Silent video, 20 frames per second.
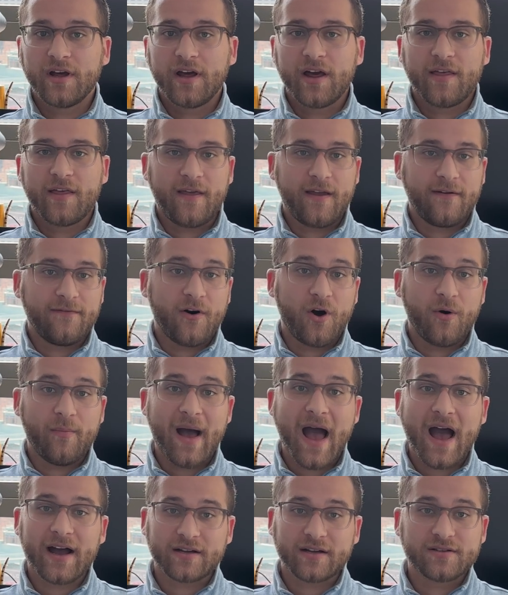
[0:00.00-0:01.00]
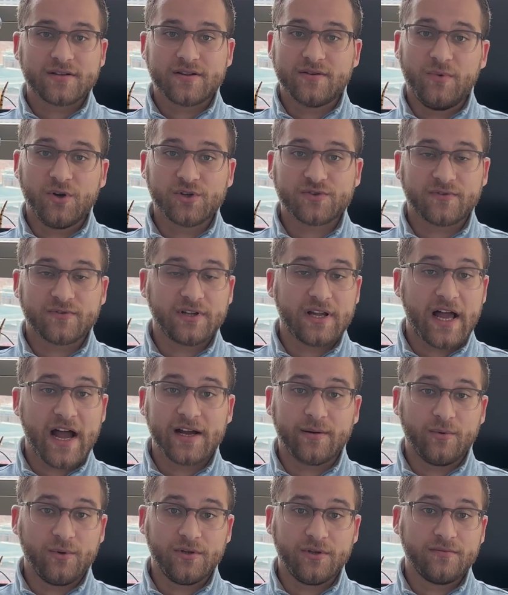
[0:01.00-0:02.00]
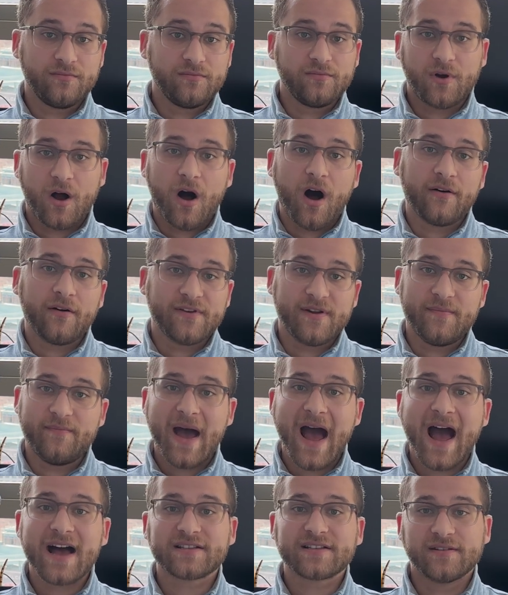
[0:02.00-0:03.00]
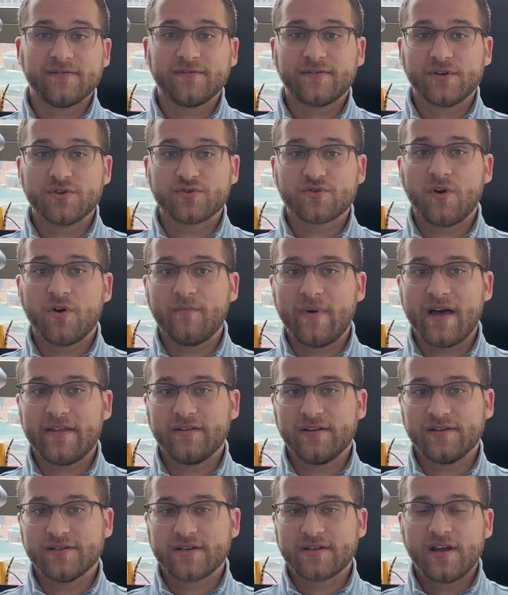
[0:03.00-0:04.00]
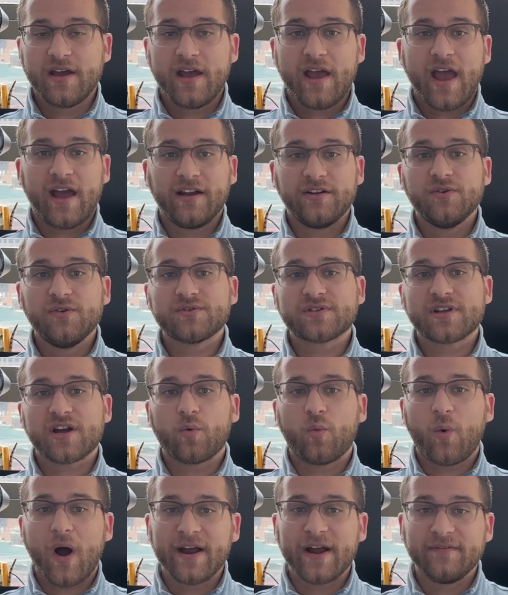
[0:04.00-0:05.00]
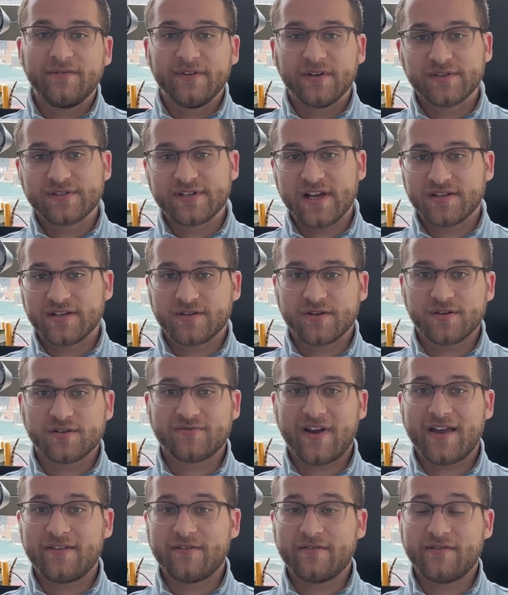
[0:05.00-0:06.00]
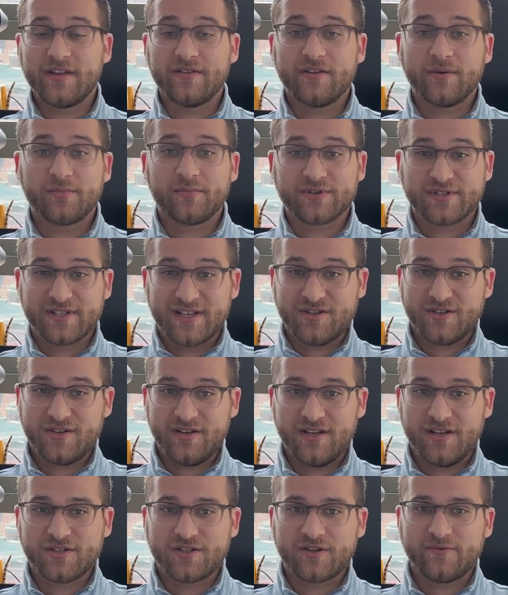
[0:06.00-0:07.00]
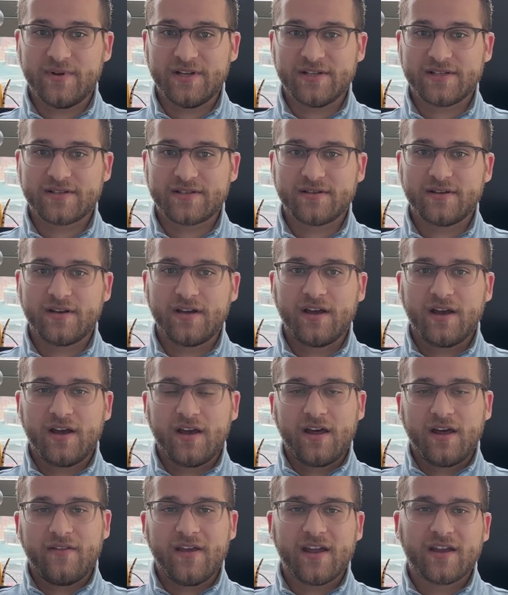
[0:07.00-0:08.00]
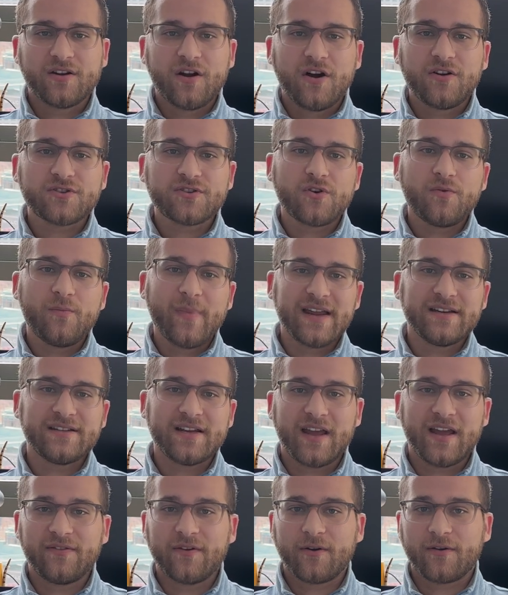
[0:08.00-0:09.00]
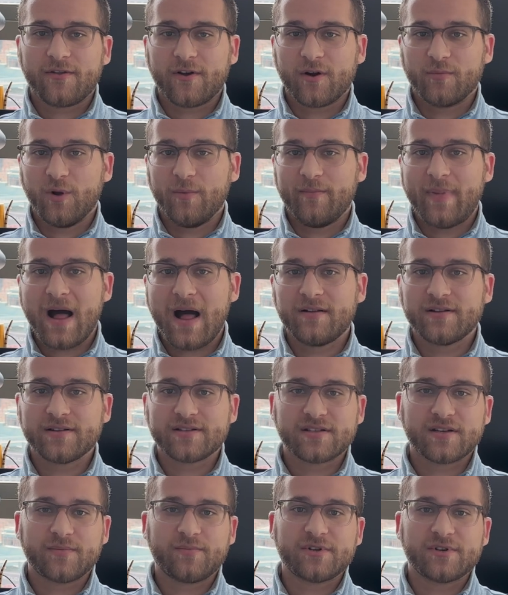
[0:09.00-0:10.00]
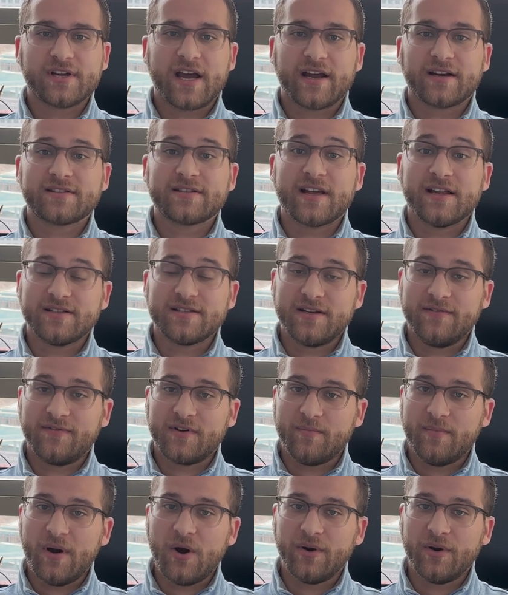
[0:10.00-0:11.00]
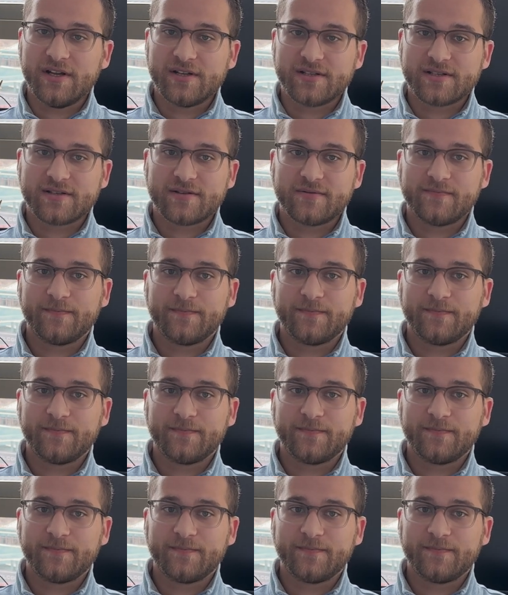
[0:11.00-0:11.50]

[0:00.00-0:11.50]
They fall back to the most reliable, often passive, control methods and use their wide-field sensors rather than the precision instruments. They can also maintain their thermal balance to protect sensitive components.